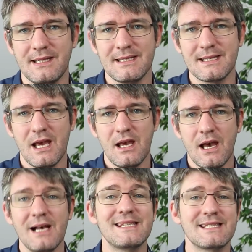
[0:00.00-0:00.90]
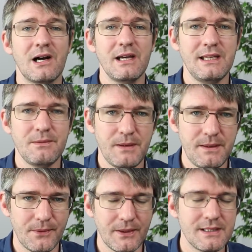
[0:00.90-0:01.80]
that is assigning
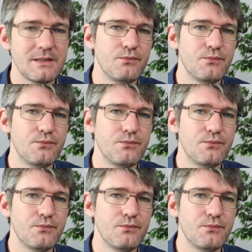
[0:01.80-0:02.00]
people into